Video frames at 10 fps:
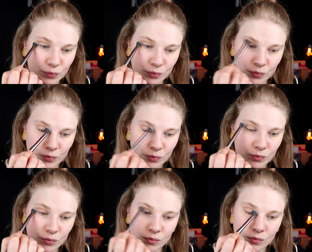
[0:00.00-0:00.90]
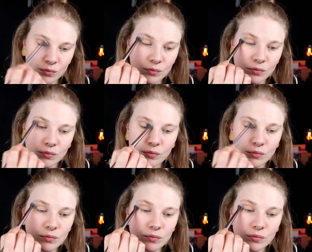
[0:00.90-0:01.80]

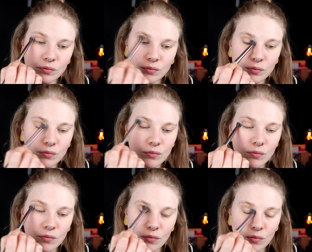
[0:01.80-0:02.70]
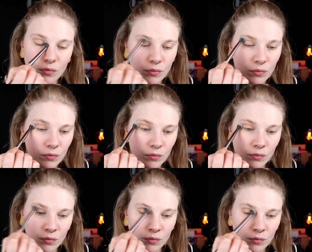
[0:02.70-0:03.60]

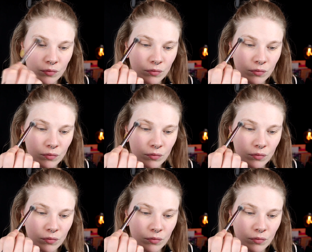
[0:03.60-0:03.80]
No one is speaking in this clip.